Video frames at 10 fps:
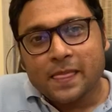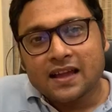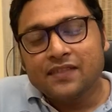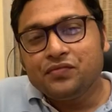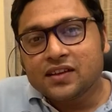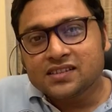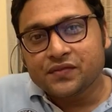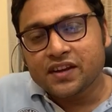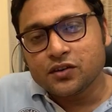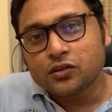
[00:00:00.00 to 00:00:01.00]
In this
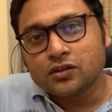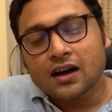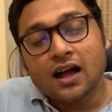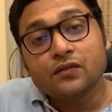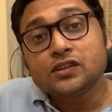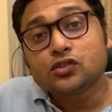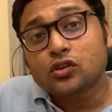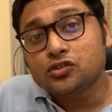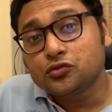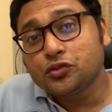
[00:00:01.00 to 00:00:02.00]
video, I will
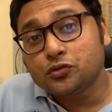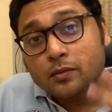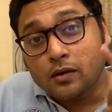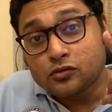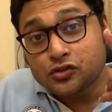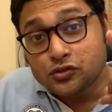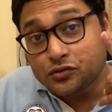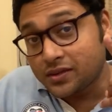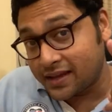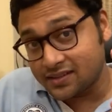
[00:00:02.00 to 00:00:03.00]
talk to you about two
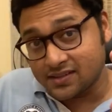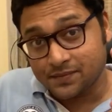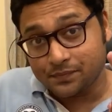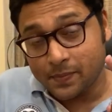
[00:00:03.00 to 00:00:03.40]
things.